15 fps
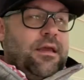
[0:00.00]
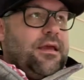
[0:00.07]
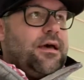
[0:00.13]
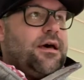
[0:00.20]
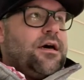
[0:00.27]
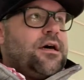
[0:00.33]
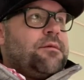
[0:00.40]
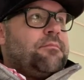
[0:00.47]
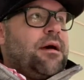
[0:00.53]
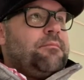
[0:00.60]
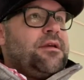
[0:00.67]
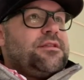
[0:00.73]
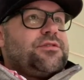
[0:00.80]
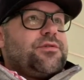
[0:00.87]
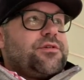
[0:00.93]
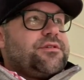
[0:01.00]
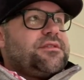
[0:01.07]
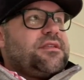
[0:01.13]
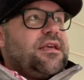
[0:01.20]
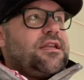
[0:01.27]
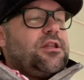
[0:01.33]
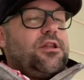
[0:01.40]
My mentor
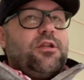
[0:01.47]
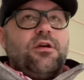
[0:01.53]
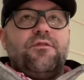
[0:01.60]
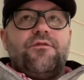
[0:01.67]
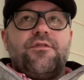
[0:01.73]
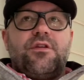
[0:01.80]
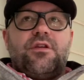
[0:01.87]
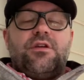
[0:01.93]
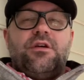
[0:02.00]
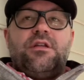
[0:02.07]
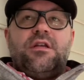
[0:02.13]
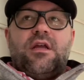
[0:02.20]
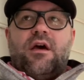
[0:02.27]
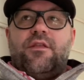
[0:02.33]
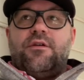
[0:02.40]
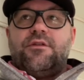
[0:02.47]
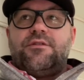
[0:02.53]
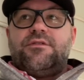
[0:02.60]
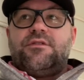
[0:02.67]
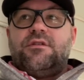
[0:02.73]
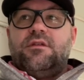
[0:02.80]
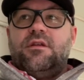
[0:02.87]
said, look for the good in
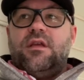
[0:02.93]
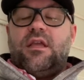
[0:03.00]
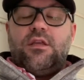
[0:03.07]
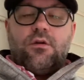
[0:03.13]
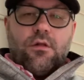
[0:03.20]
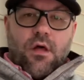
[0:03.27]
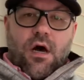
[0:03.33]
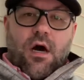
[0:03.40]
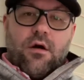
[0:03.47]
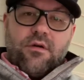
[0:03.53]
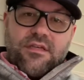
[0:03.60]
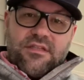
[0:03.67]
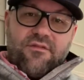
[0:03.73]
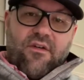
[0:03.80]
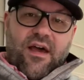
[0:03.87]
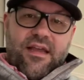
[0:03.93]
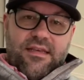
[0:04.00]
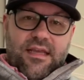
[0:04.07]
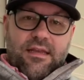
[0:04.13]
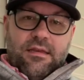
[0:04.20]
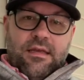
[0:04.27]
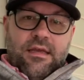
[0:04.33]
others and you'll always find it.